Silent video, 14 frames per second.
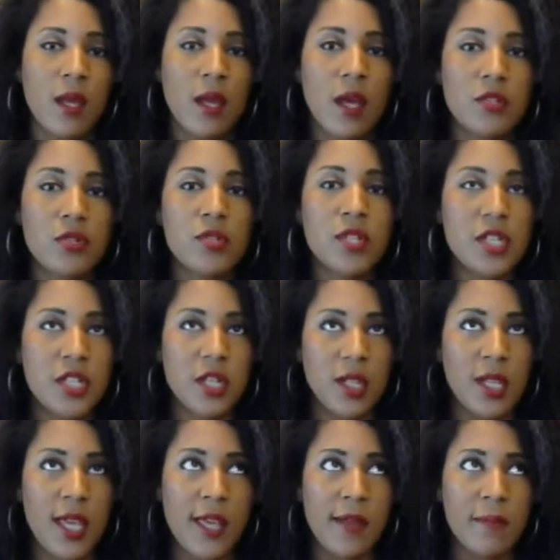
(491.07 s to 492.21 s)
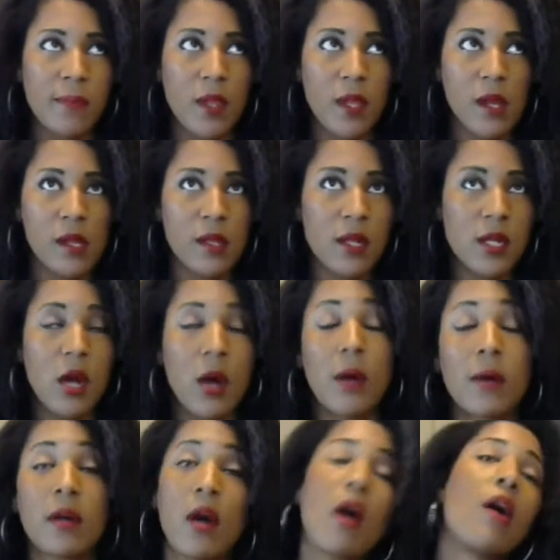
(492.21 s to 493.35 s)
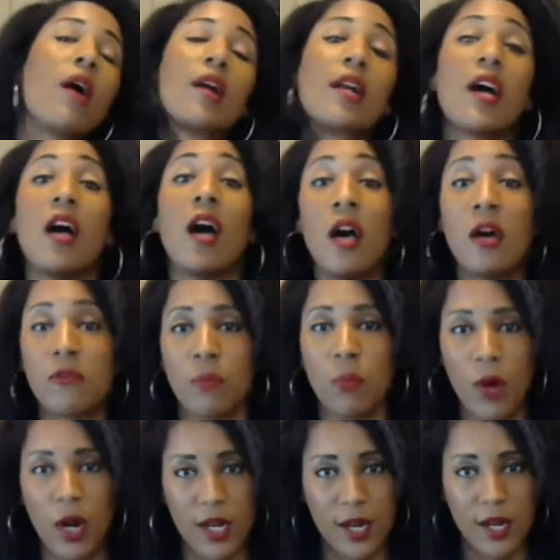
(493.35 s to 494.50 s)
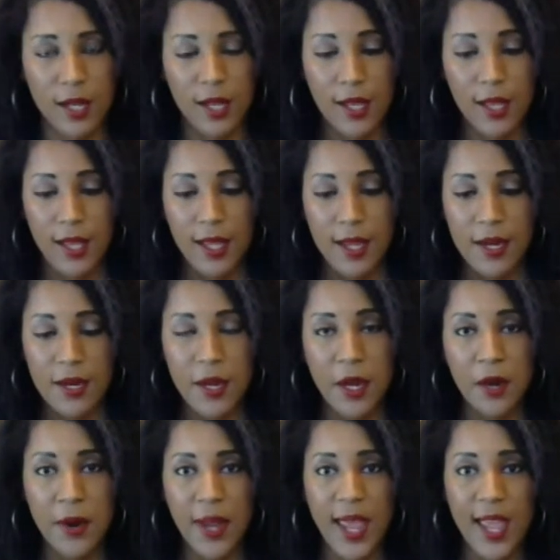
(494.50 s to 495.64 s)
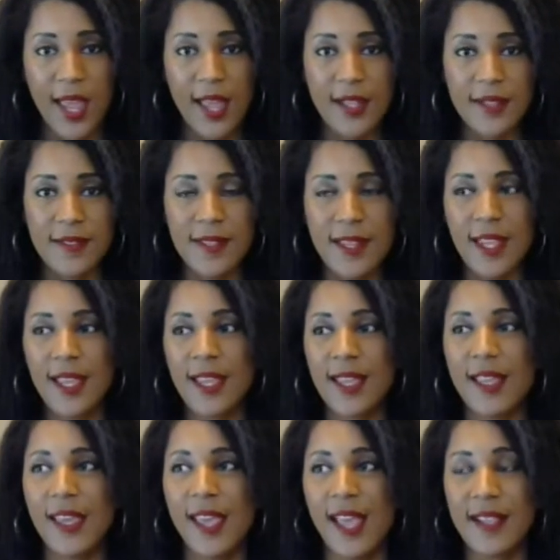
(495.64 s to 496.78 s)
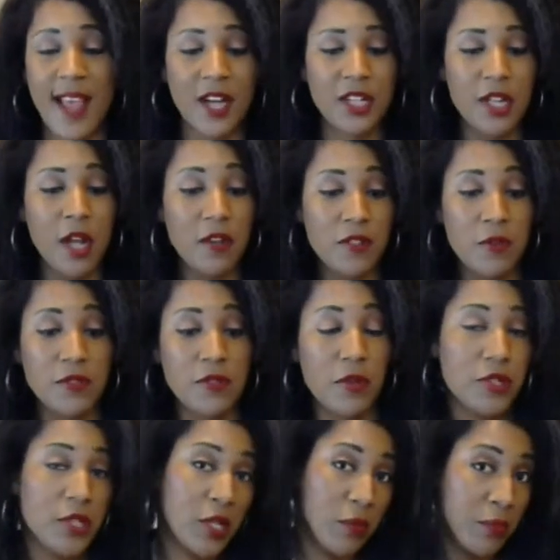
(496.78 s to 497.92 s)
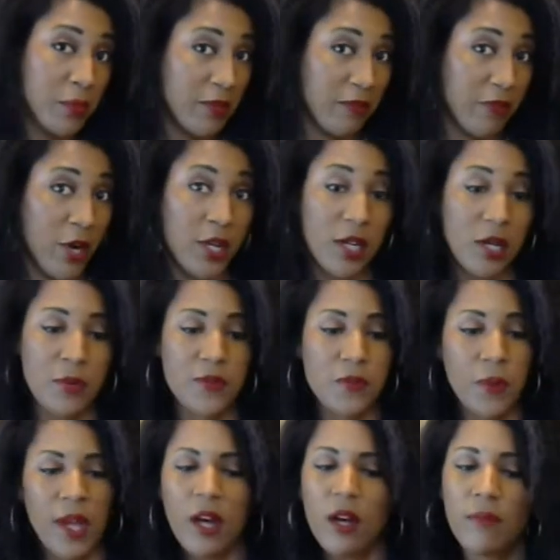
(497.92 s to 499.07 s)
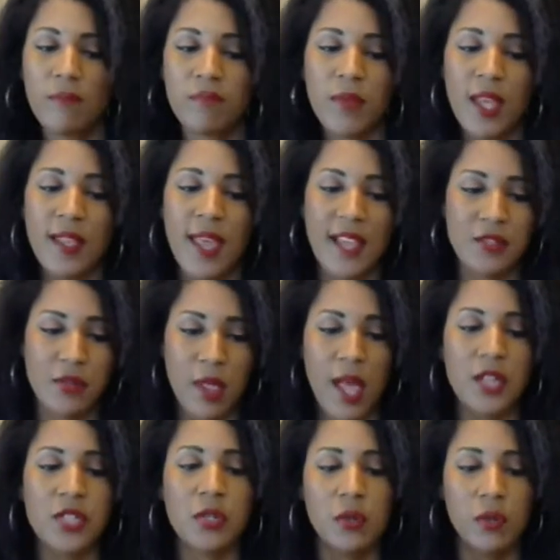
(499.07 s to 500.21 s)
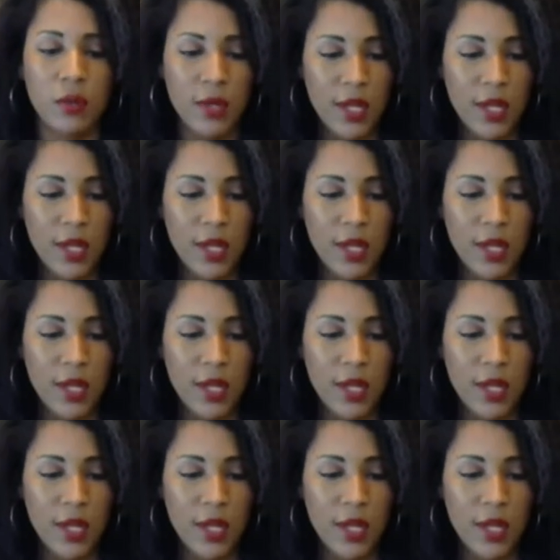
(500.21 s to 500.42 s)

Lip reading: traditionally, a card of work, and it's actually also associated with Virgo as well. The astrological